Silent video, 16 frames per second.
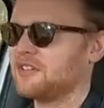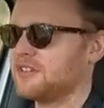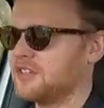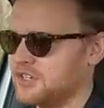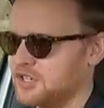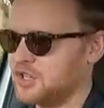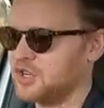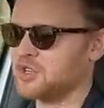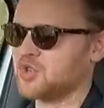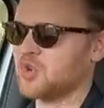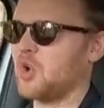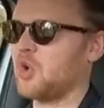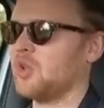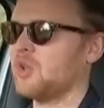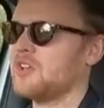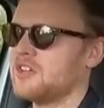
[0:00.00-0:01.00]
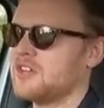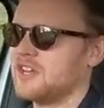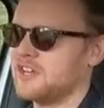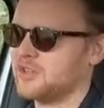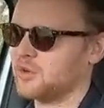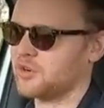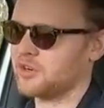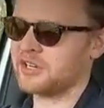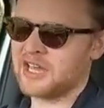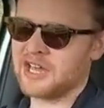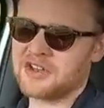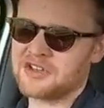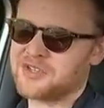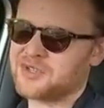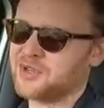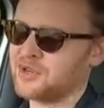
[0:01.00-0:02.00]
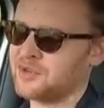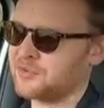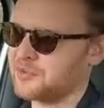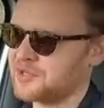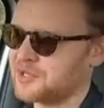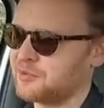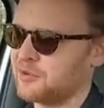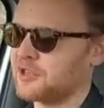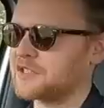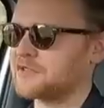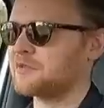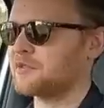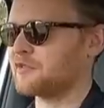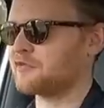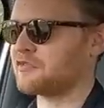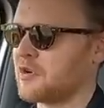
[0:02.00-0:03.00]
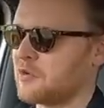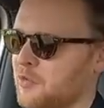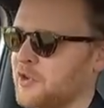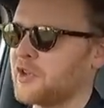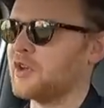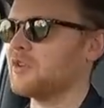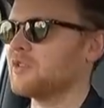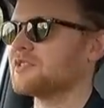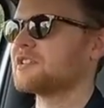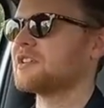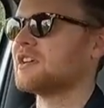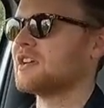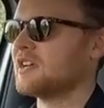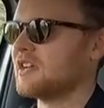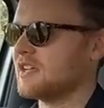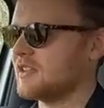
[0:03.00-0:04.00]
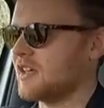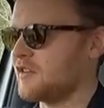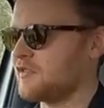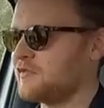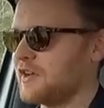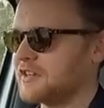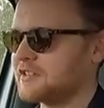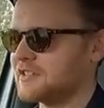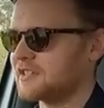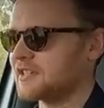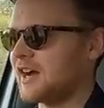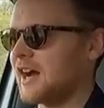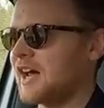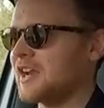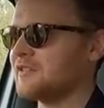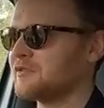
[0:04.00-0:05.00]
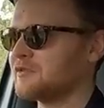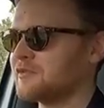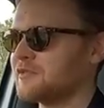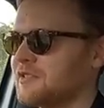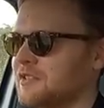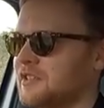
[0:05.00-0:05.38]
than usual in order to get a certain response from the front wheels. That effect is kind of